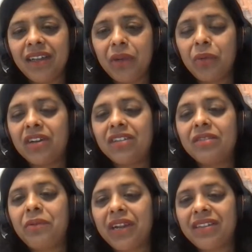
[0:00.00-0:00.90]
You want to
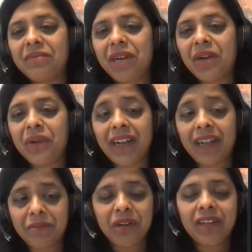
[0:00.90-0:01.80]
spread them out. And
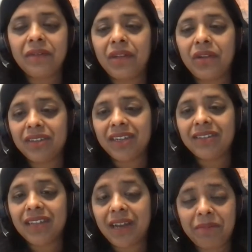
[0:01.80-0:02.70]
I'm going to use an
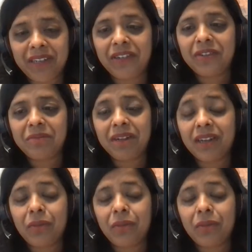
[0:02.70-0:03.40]
example, and you'll be like,